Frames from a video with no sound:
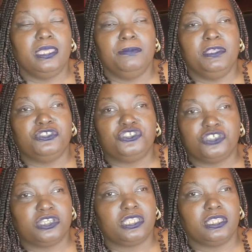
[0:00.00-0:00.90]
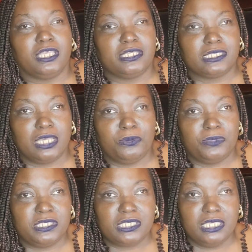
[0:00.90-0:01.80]
Emmett, shook. The next
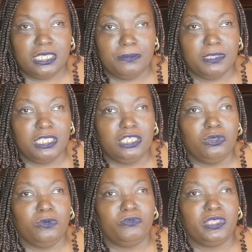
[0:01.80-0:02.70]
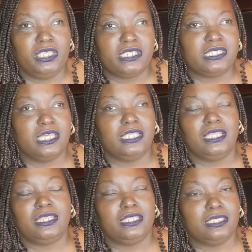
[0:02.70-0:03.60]
time we see Emmett, he over here
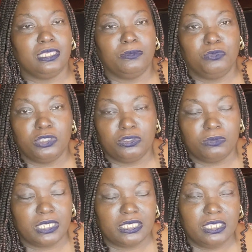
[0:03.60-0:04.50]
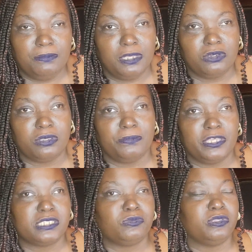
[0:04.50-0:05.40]
standing at the damn window like he Malcolm
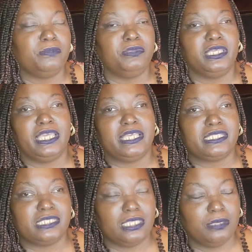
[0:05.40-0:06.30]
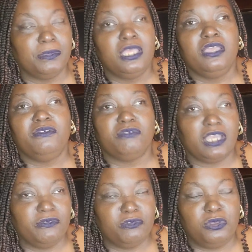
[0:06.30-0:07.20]
X with a big ass damn
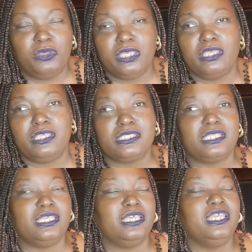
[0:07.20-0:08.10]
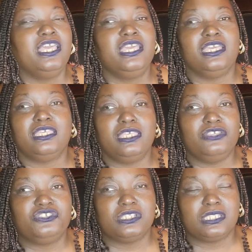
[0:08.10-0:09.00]
rifle in his hand. And
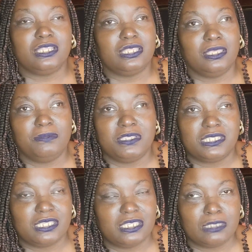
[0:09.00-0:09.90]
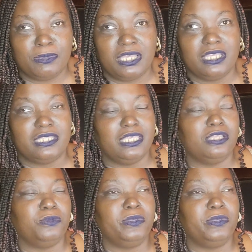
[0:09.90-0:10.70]
Keisha telling him to sit his behind down.